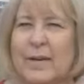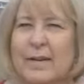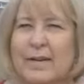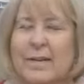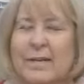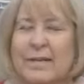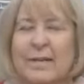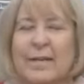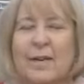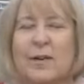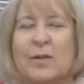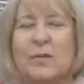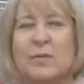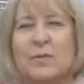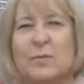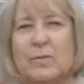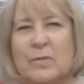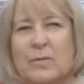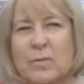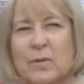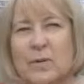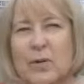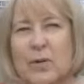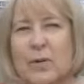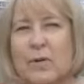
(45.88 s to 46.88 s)
and so
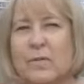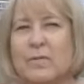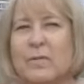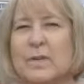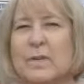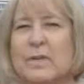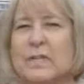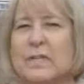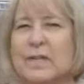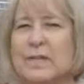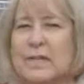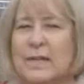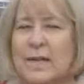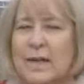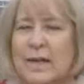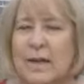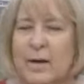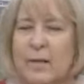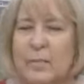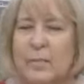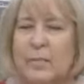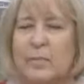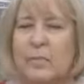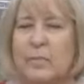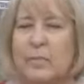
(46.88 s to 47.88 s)
we're nervous,
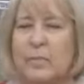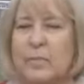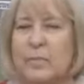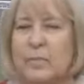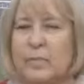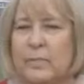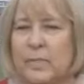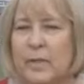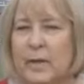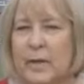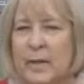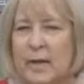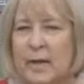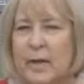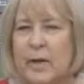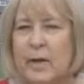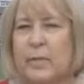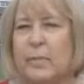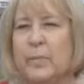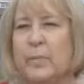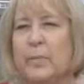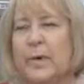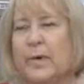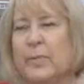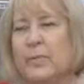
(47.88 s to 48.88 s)
um,
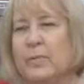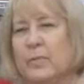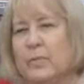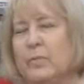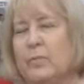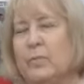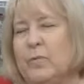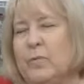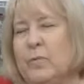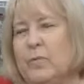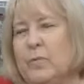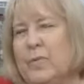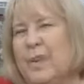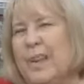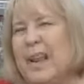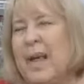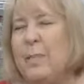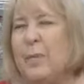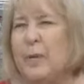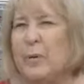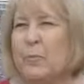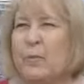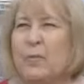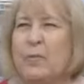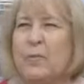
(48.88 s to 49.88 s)
but we, I
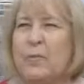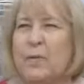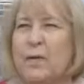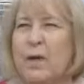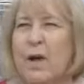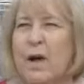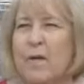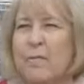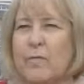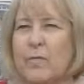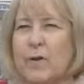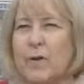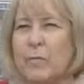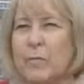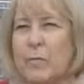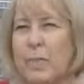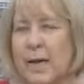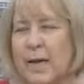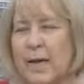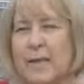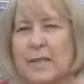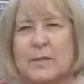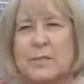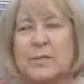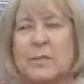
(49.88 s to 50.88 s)
mean, we feel confident. My
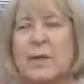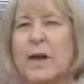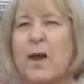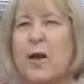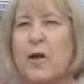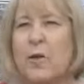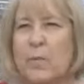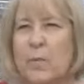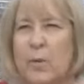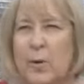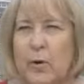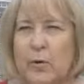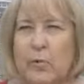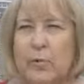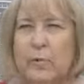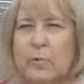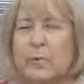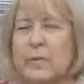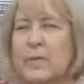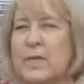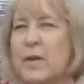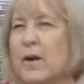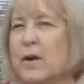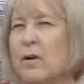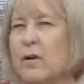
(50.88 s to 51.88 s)
husband and I are both
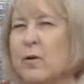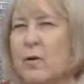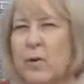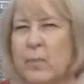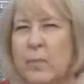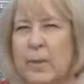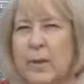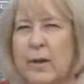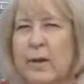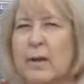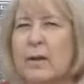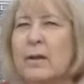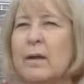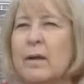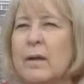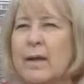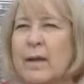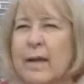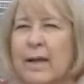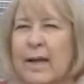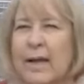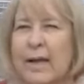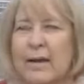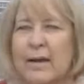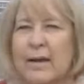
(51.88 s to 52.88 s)
retired Army,
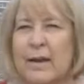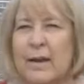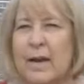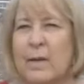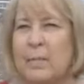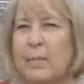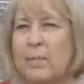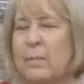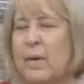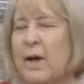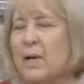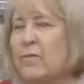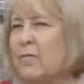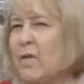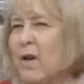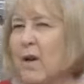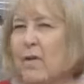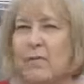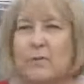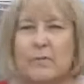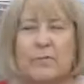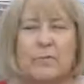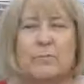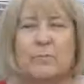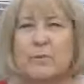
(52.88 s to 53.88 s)
and uh, my
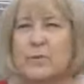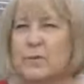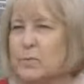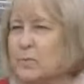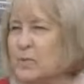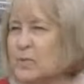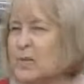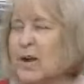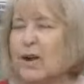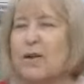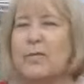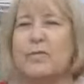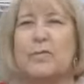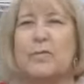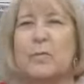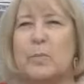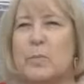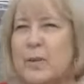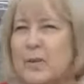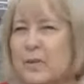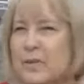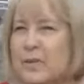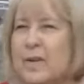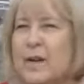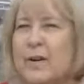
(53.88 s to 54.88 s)
father was retired from the
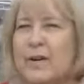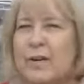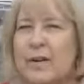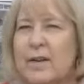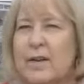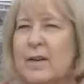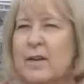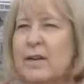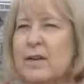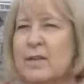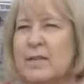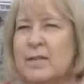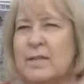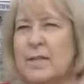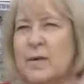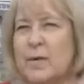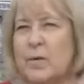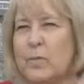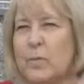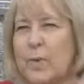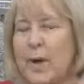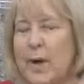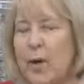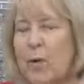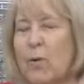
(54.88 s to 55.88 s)
military, so
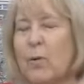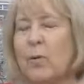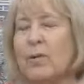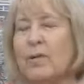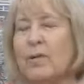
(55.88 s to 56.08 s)
my whole